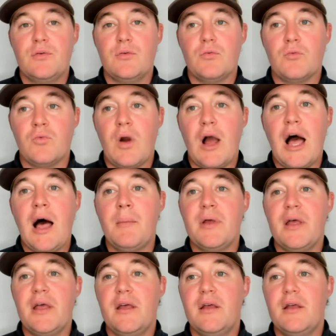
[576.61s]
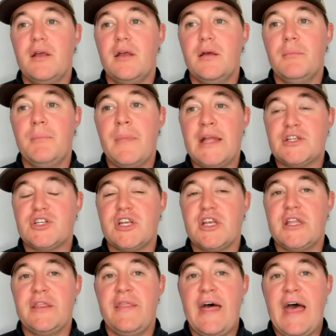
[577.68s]
Rob
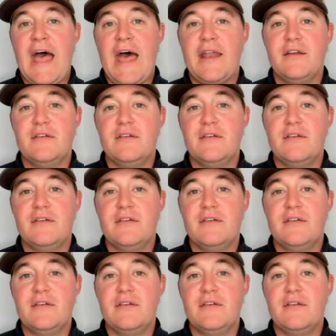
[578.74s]
mentioned that